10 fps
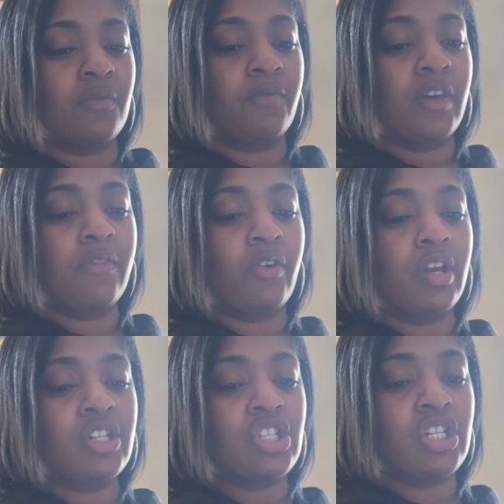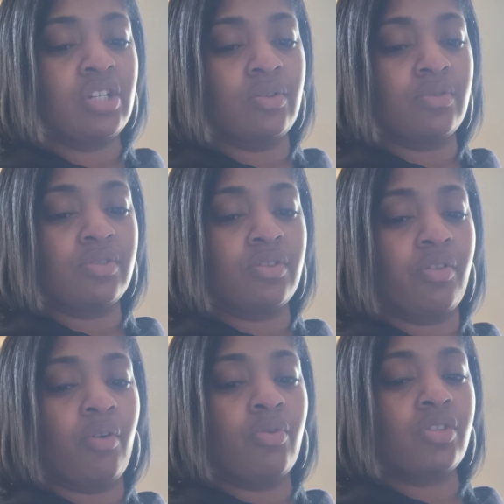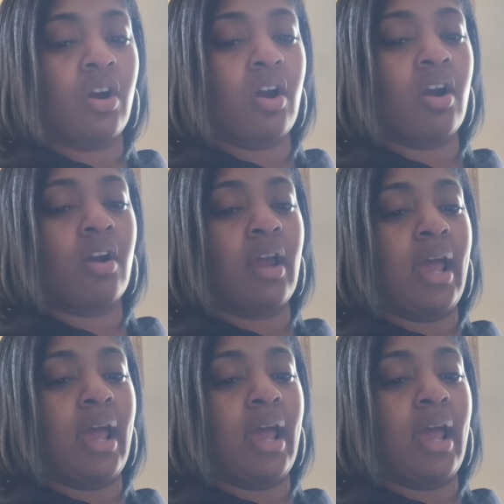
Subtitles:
Fever and chills. Those are